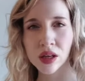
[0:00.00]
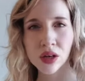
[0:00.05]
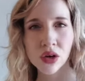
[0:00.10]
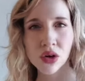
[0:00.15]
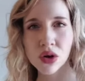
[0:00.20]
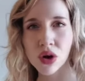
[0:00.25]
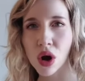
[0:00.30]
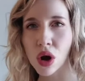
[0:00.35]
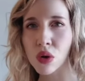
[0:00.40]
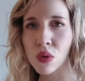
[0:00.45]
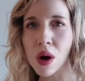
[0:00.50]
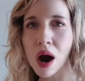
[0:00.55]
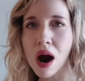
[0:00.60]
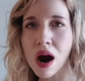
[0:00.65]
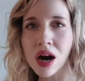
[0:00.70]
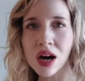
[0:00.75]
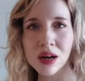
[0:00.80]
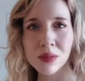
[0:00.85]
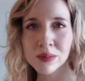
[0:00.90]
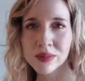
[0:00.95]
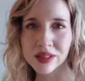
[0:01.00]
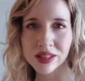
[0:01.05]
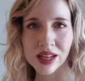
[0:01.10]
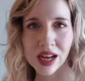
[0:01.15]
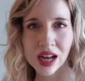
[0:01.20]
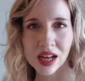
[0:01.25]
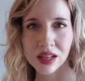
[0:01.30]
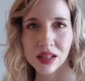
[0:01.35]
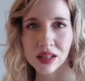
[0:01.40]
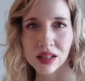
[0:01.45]
No harm
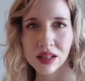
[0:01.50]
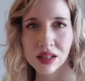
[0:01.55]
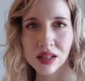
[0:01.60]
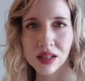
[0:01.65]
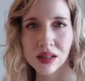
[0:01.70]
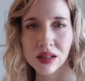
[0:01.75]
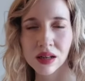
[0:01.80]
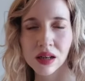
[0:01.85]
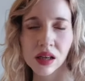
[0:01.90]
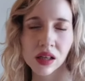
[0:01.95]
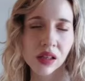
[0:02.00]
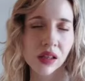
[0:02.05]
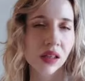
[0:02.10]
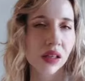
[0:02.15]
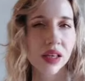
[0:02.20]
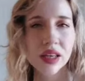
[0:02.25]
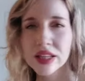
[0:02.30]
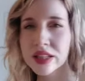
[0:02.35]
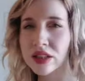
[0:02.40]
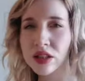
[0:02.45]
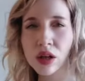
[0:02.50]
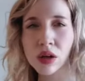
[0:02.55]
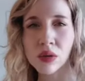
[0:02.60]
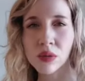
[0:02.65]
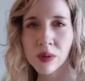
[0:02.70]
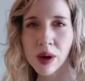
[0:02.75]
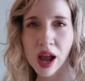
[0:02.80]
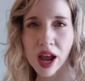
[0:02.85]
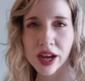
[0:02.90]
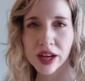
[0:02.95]
done. It's all
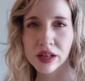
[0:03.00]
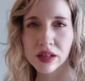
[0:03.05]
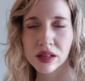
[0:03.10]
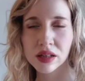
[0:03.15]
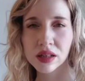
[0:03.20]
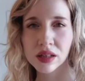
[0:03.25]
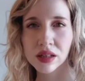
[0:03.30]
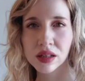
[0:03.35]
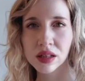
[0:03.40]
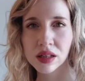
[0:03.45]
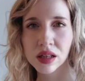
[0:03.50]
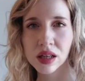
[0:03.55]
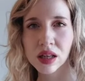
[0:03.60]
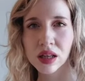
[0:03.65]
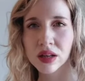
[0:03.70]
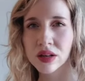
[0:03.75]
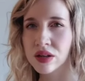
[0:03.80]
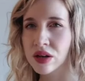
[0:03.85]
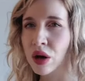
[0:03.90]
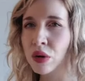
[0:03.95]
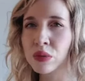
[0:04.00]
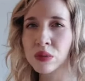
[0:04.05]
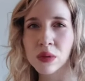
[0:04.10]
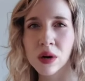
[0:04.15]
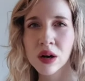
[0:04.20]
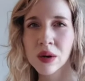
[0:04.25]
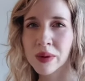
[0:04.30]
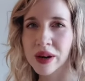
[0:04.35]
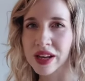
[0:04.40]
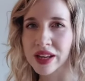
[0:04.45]
right. No
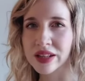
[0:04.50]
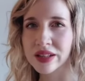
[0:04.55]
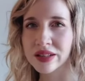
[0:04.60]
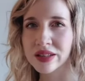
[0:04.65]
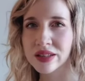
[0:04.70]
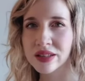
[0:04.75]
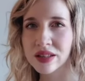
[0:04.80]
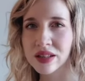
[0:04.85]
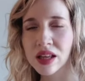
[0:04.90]
worries.